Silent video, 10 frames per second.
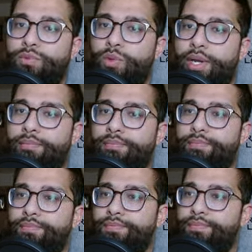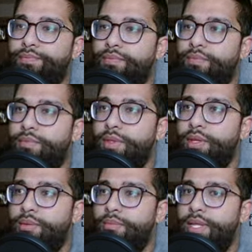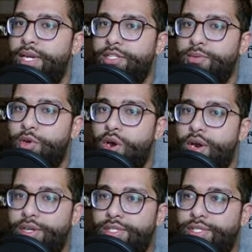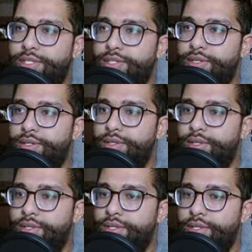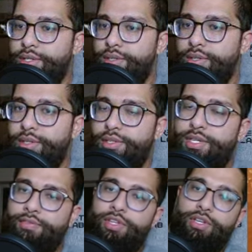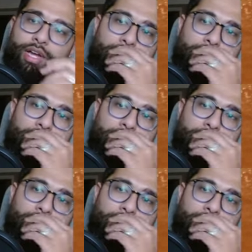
Right. Playing out some cards definitely could have.